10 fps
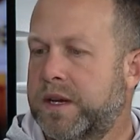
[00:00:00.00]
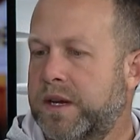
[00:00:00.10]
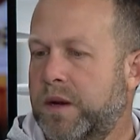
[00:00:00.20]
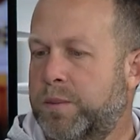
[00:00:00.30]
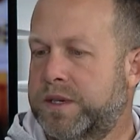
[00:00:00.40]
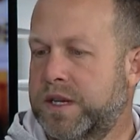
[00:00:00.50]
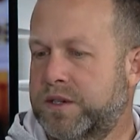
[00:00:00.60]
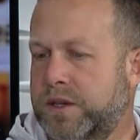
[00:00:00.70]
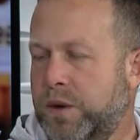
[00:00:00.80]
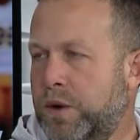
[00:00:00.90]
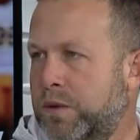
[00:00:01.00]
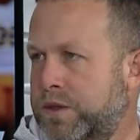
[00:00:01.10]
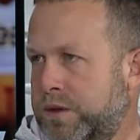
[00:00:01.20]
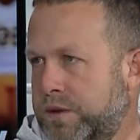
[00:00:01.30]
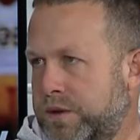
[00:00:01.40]
you know, potentially going
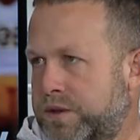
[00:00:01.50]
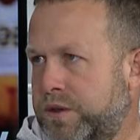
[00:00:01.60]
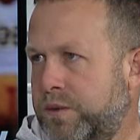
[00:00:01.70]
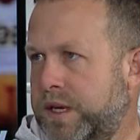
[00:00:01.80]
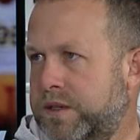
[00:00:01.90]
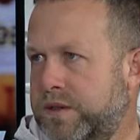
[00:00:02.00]
0-2 in those two weeks.